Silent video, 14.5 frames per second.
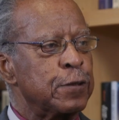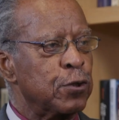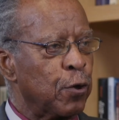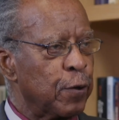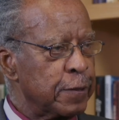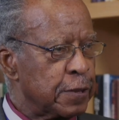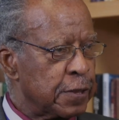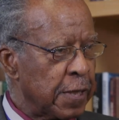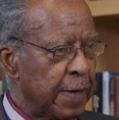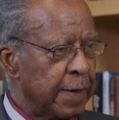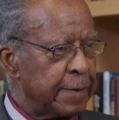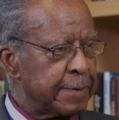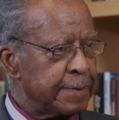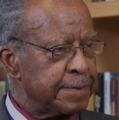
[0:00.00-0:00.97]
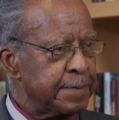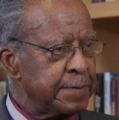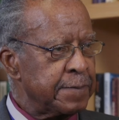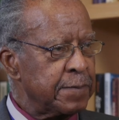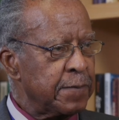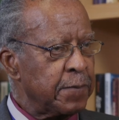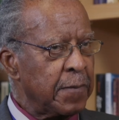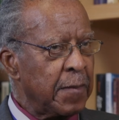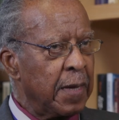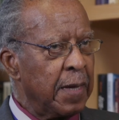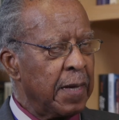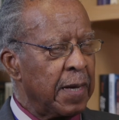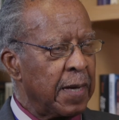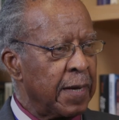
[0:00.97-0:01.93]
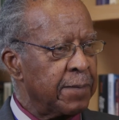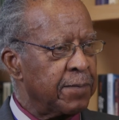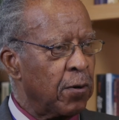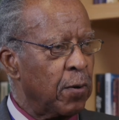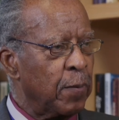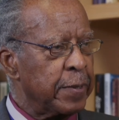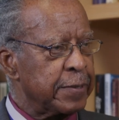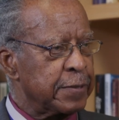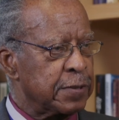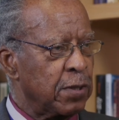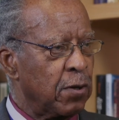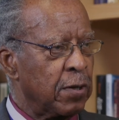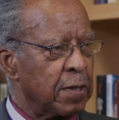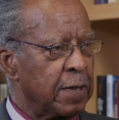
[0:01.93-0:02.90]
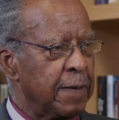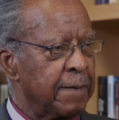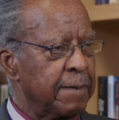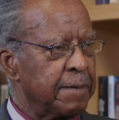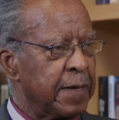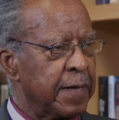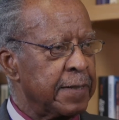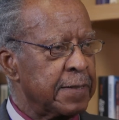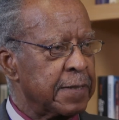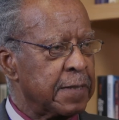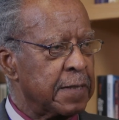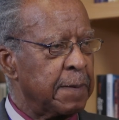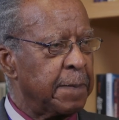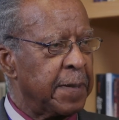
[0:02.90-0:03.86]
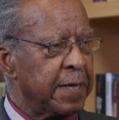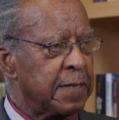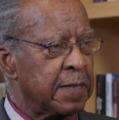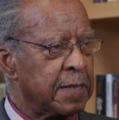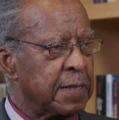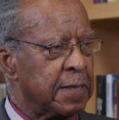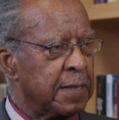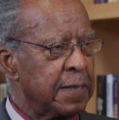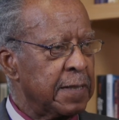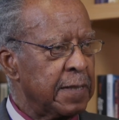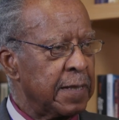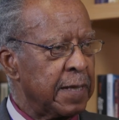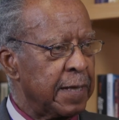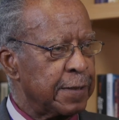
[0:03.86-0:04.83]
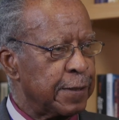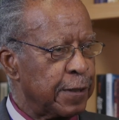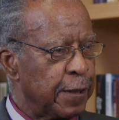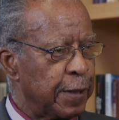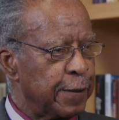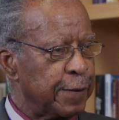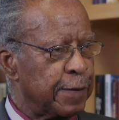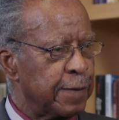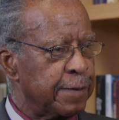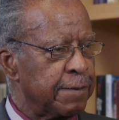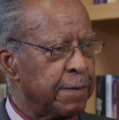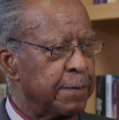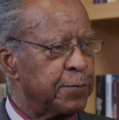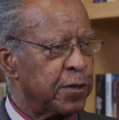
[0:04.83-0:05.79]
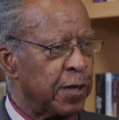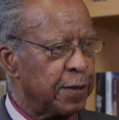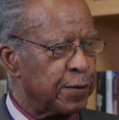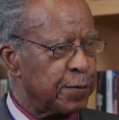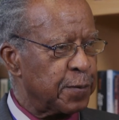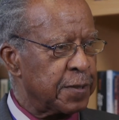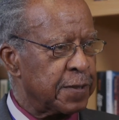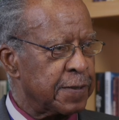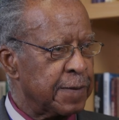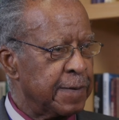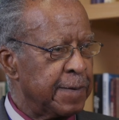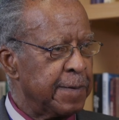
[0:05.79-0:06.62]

Georgetown, I've always thought of as the best education from Jesuits.